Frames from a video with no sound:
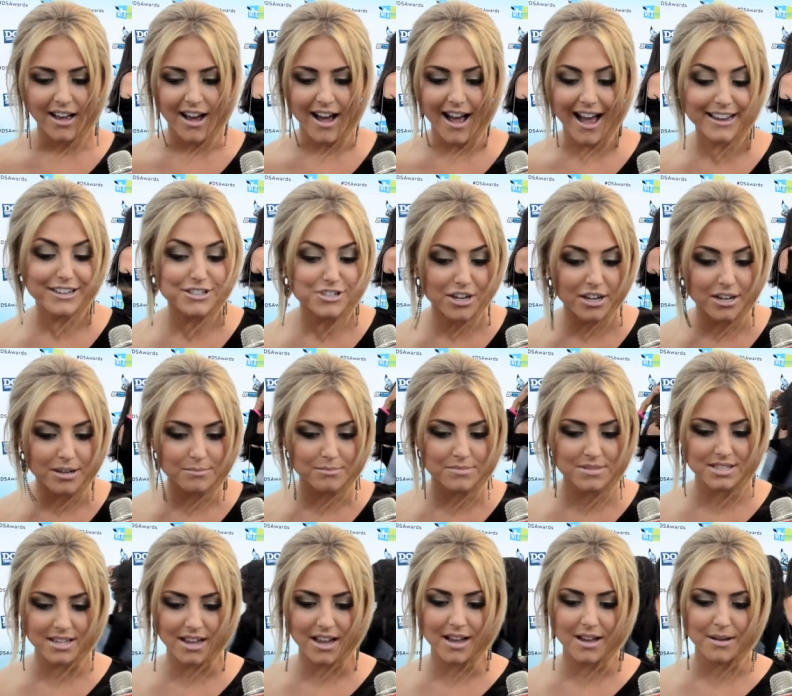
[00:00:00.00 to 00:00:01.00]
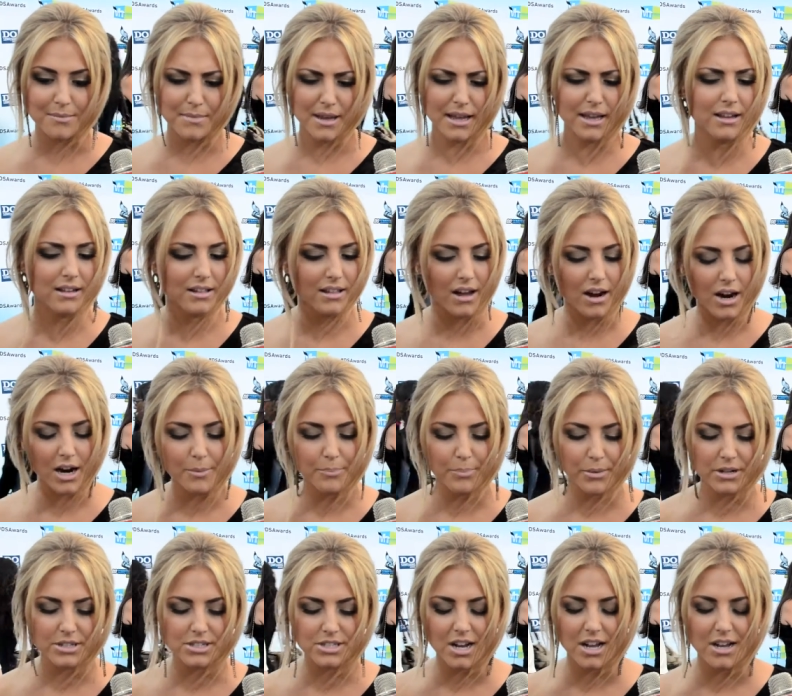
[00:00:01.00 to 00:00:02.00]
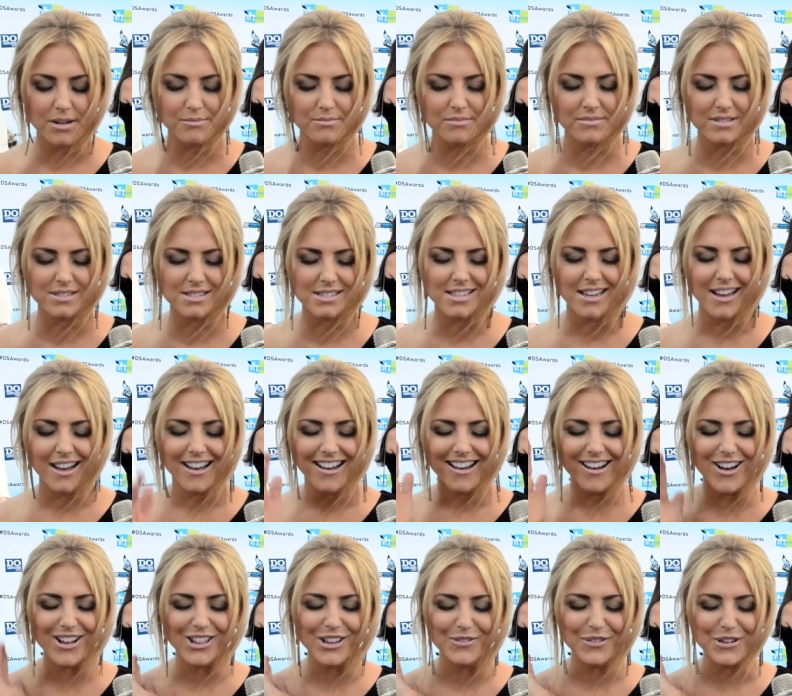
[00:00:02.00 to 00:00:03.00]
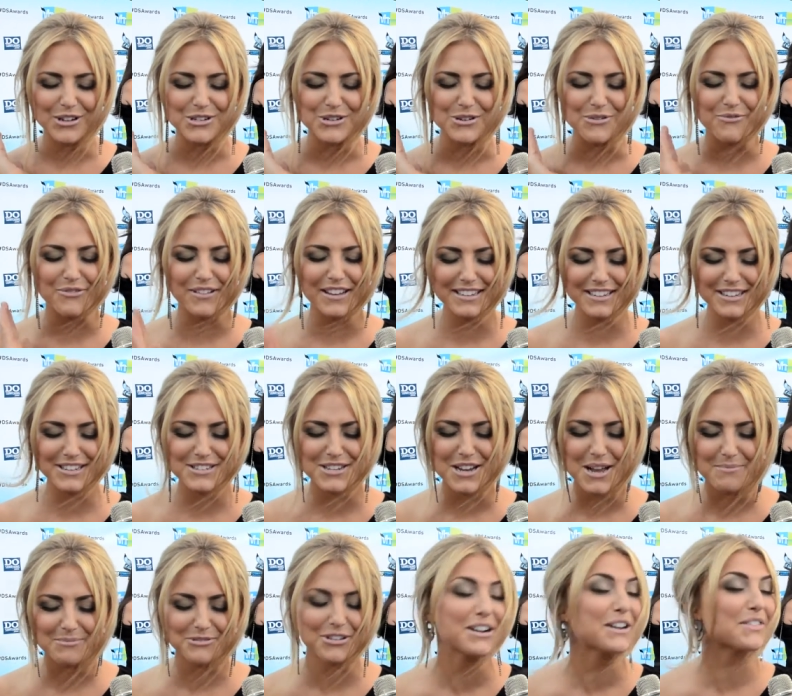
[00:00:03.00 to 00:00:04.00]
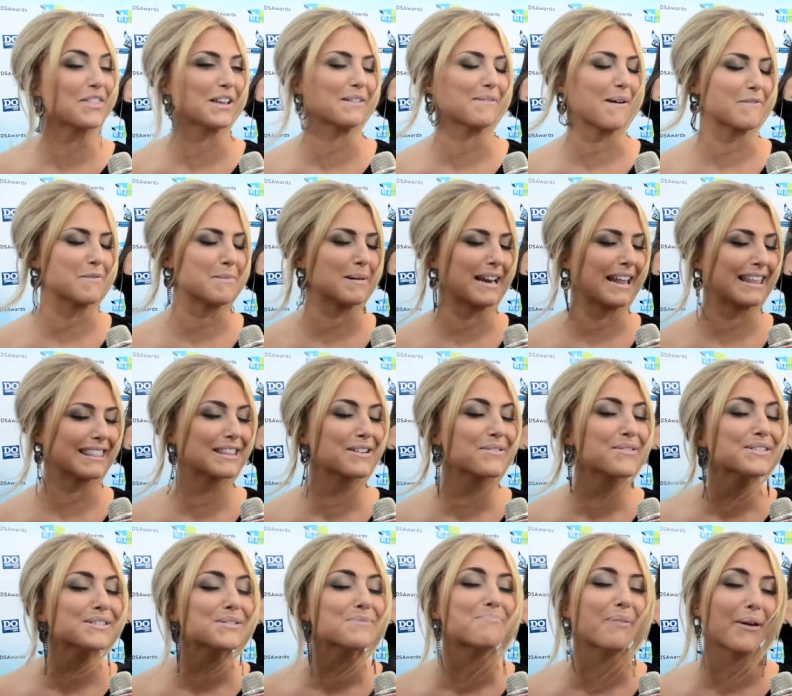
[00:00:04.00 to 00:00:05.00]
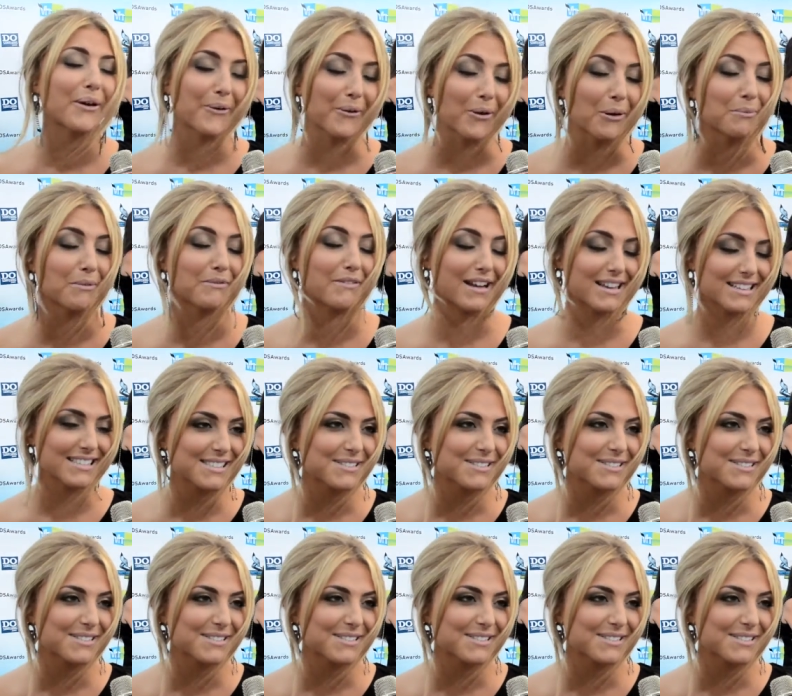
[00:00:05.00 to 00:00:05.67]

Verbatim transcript: I jumped, um, Hill Harper jumped, Oliver Trevena jumped, I'm trying to think of everybody. There was a big group of us.